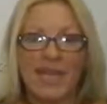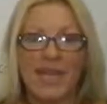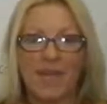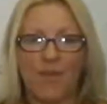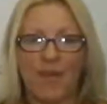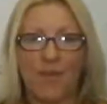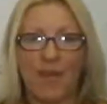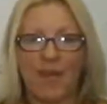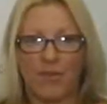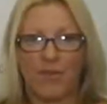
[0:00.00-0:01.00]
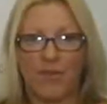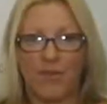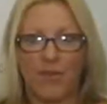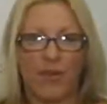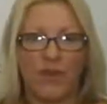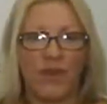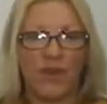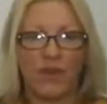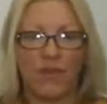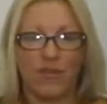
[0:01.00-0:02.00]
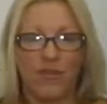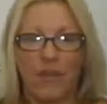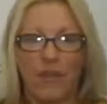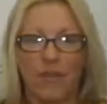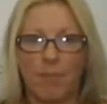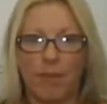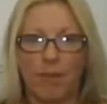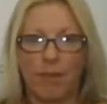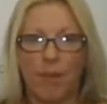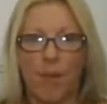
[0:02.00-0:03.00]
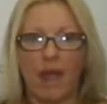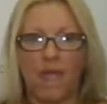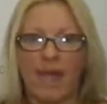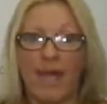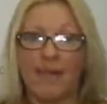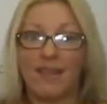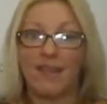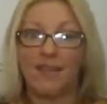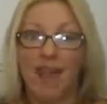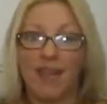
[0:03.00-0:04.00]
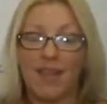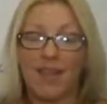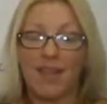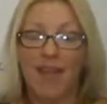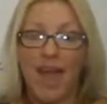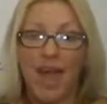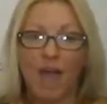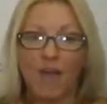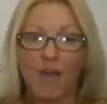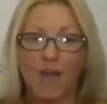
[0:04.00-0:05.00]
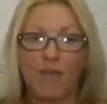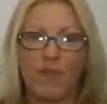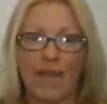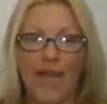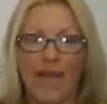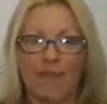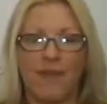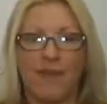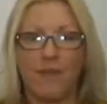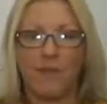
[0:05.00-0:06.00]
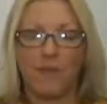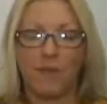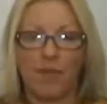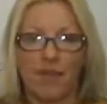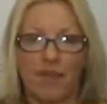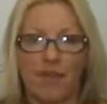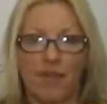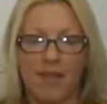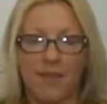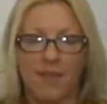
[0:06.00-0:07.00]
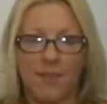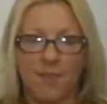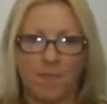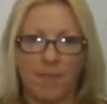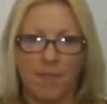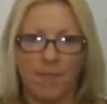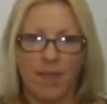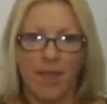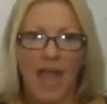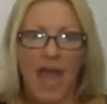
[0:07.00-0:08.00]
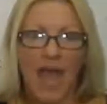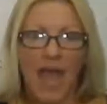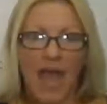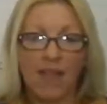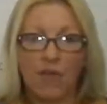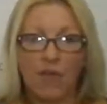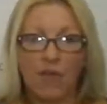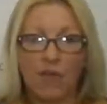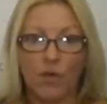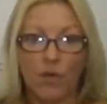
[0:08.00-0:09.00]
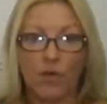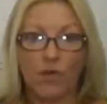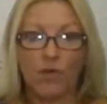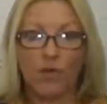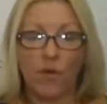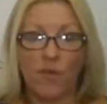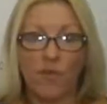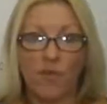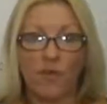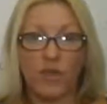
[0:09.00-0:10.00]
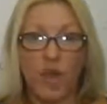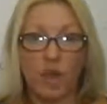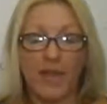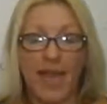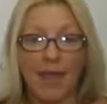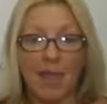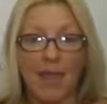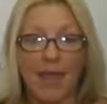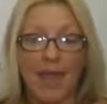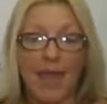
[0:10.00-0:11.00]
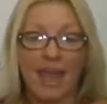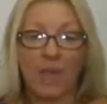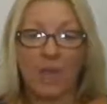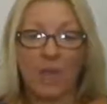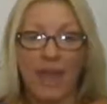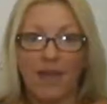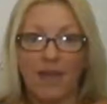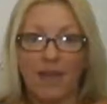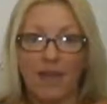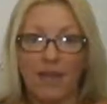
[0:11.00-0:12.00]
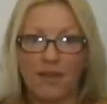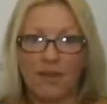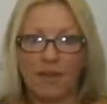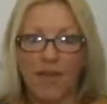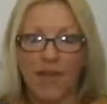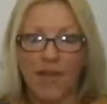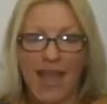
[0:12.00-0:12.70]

to see a real passion for food in the industry, people who are aware of the latest trends, and who are going to really add value to a business. As we recruit for some of the top names in the UK food industry,